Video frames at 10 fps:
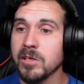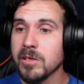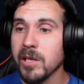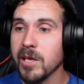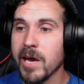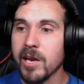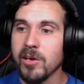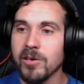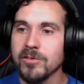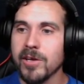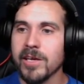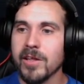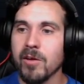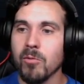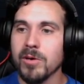getting out of here. Like,
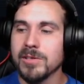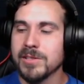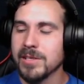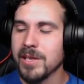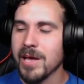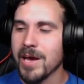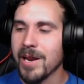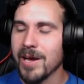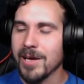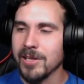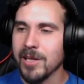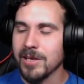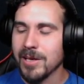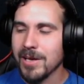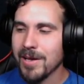it was in that, uh, that,
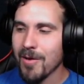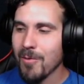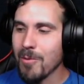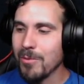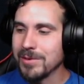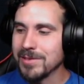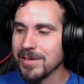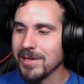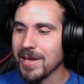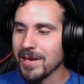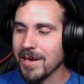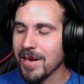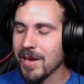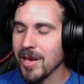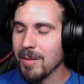what was it, that
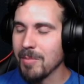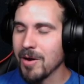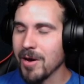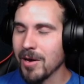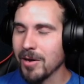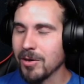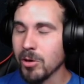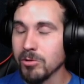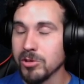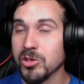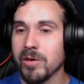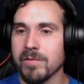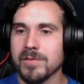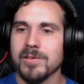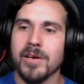game? Uh, Closing
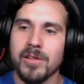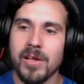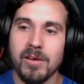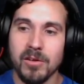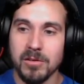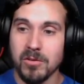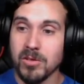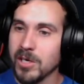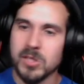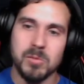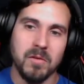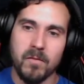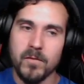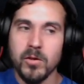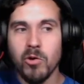Shift. Like, they the, those customers
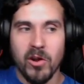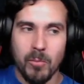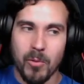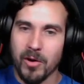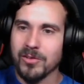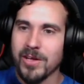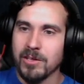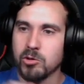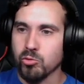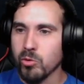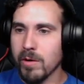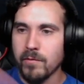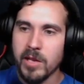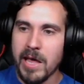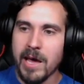flew out of the parking lot,
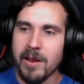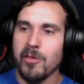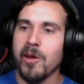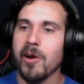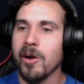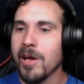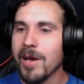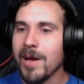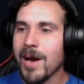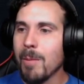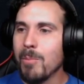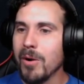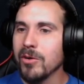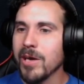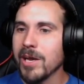drifted out of there. I
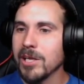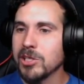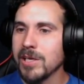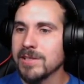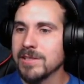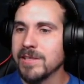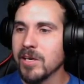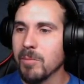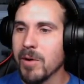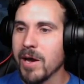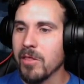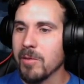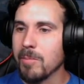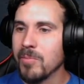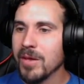barely had a chance to say goodbye to
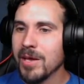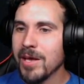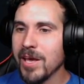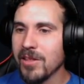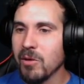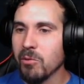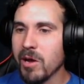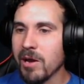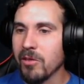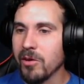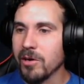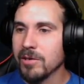them, and they were out of there.